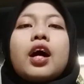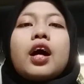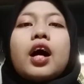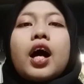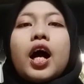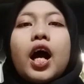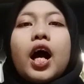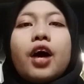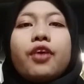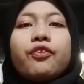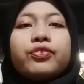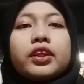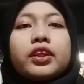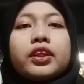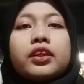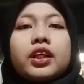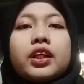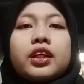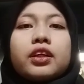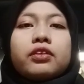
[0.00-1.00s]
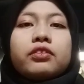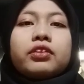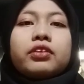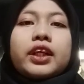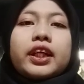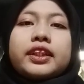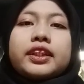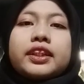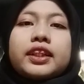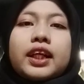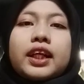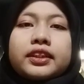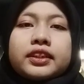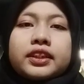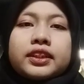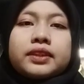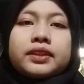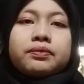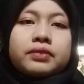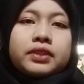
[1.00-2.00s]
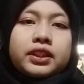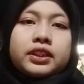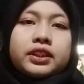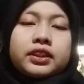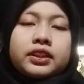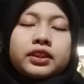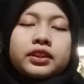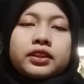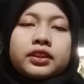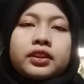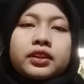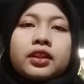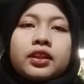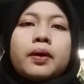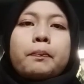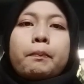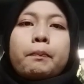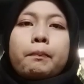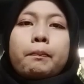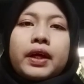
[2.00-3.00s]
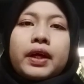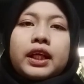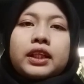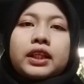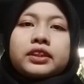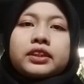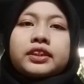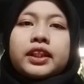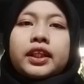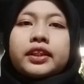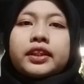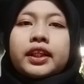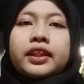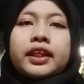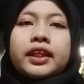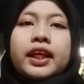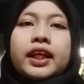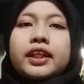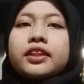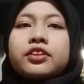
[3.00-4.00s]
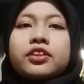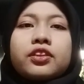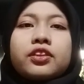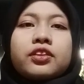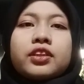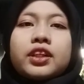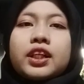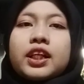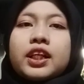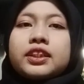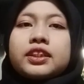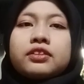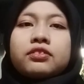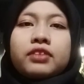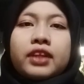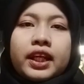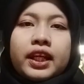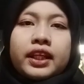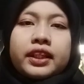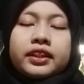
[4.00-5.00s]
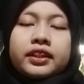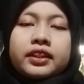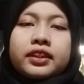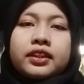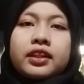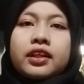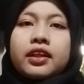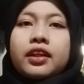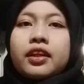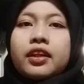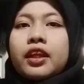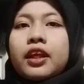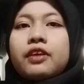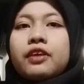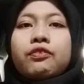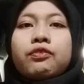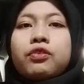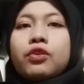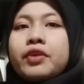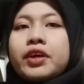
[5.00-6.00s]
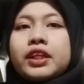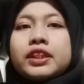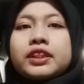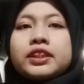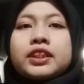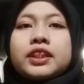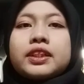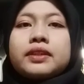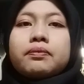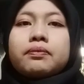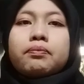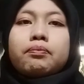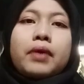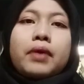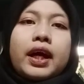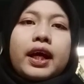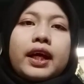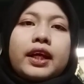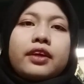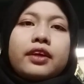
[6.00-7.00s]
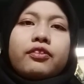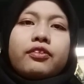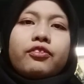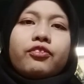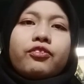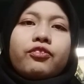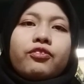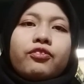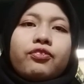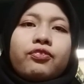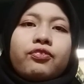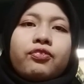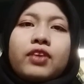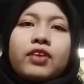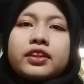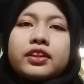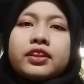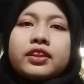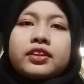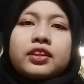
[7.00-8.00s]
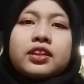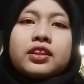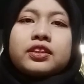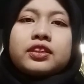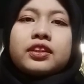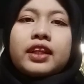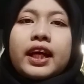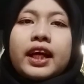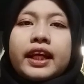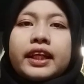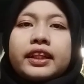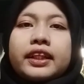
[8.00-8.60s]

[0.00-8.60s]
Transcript: After a credit assessment, banks set an interest rate influenced by factors like